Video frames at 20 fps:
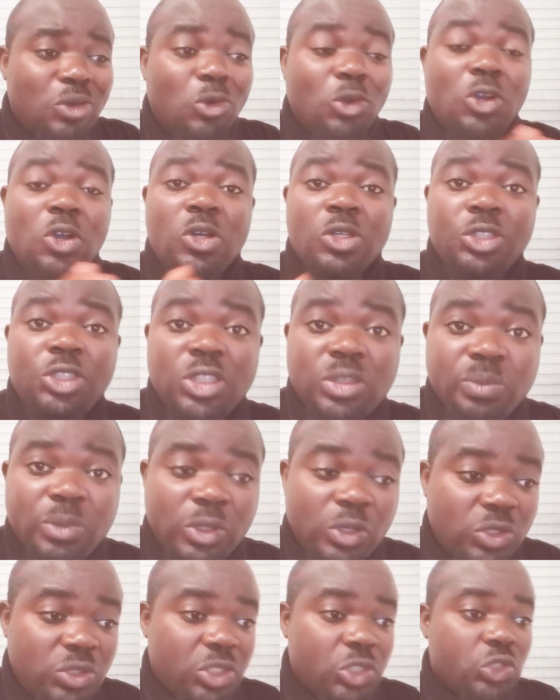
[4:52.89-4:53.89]
unconscious
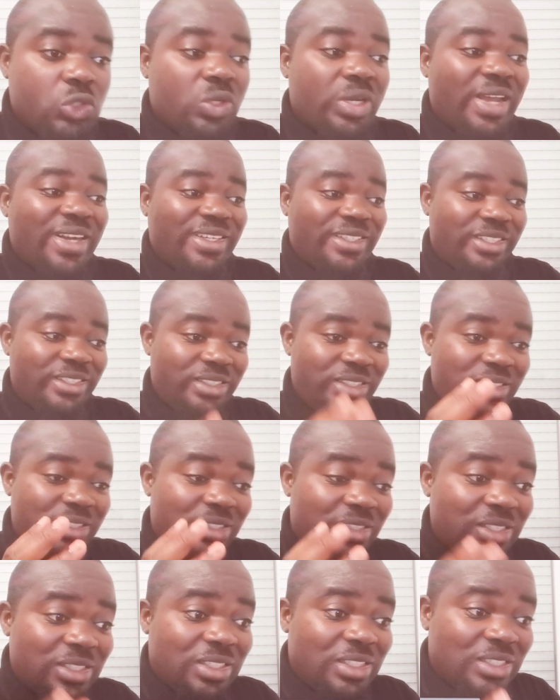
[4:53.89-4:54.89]
because they saw that this
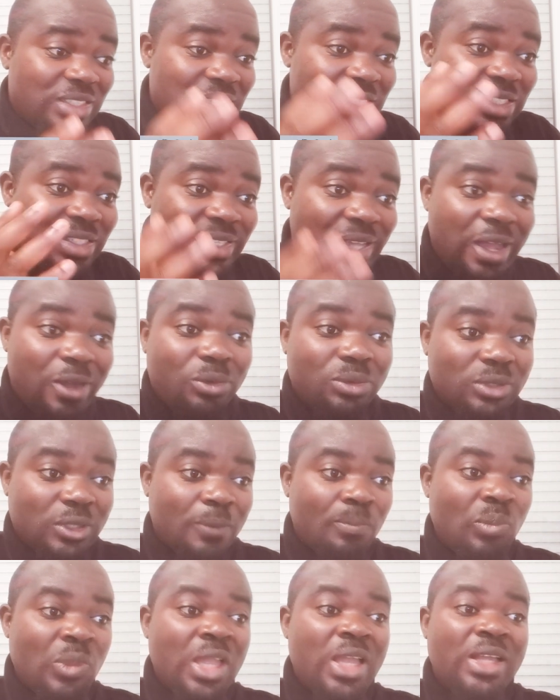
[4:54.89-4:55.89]
is the sound
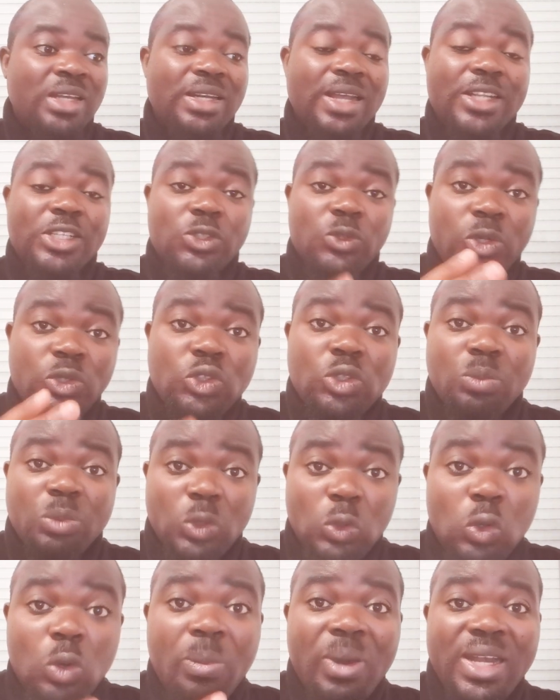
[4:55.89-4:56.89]
that is going to
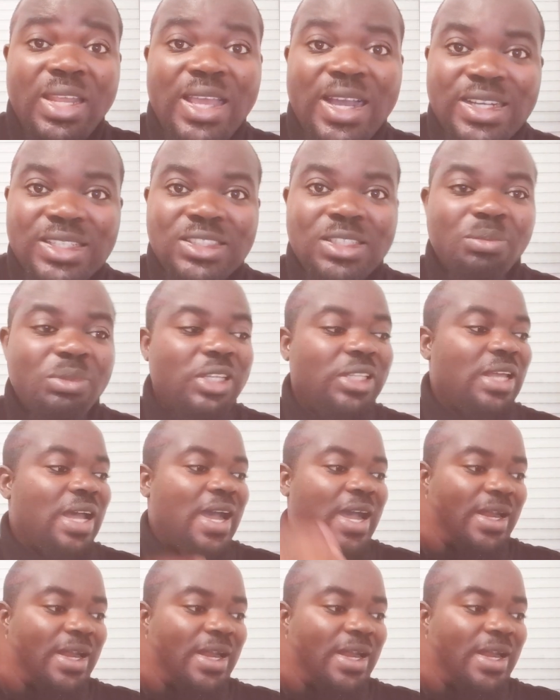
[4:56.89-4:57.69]
be globally accepted.